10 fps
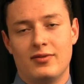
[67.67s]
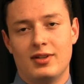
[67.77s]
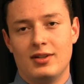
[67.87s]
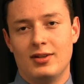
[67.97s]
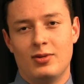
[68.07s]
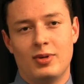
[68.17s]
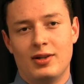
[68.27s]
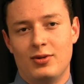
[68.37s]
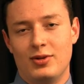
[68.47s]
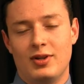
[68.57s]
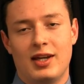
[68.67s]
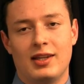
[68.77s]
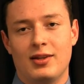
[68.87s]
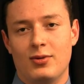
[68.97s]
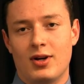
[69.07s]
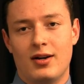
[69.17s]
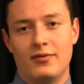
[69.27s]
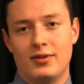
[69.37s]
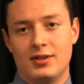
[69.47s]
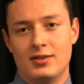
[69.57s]
and little by little, you gain that little
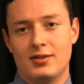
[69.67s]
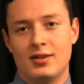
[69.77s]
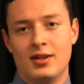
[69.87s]
confidence.